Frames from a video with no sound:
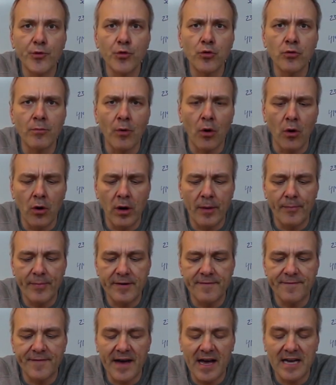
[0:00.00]
do more a
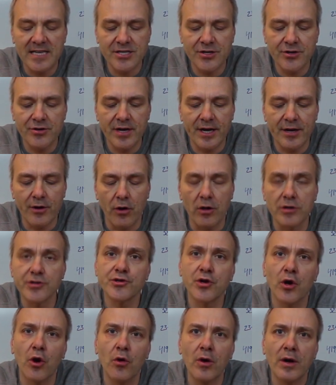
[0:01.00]
bit faster, and
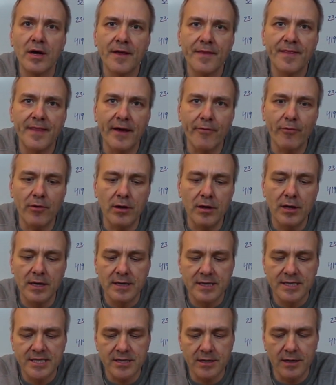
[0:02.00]
also they will
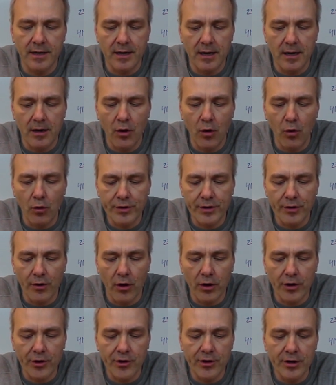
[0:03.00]
hold
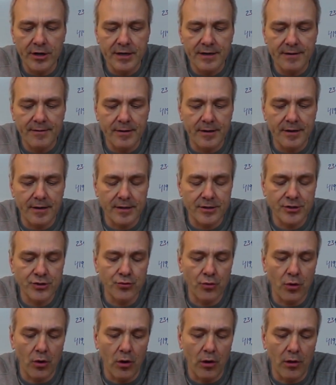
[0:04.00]
longer
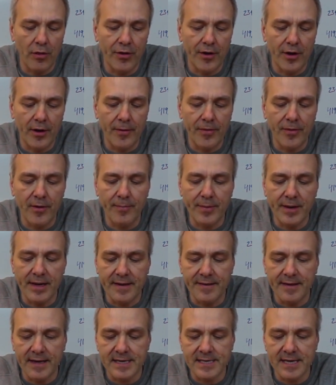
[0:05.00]
to all the
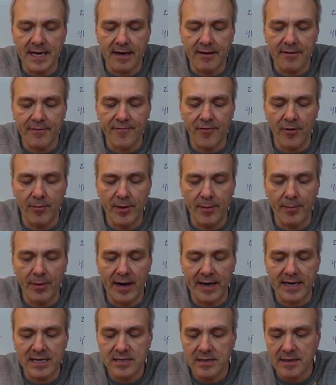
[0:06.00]
bead they take from the
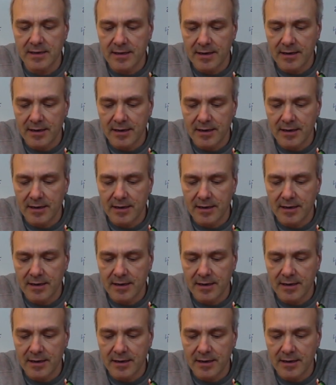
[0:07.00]
pikes.